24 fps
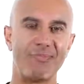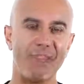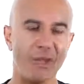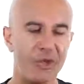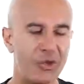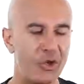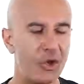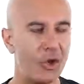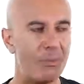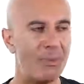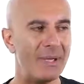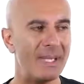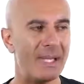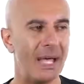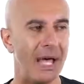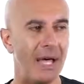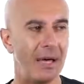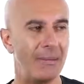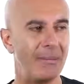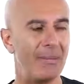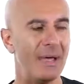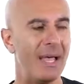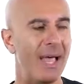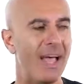You
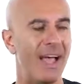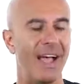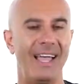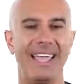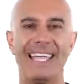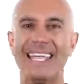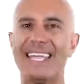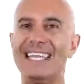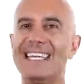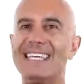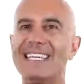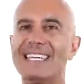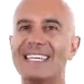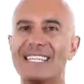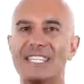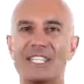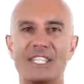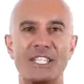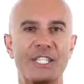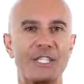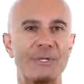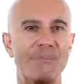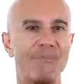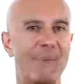become
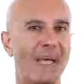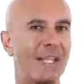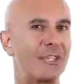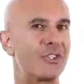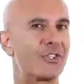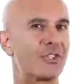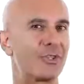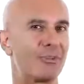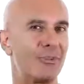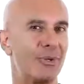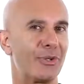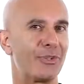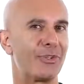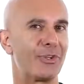indispensable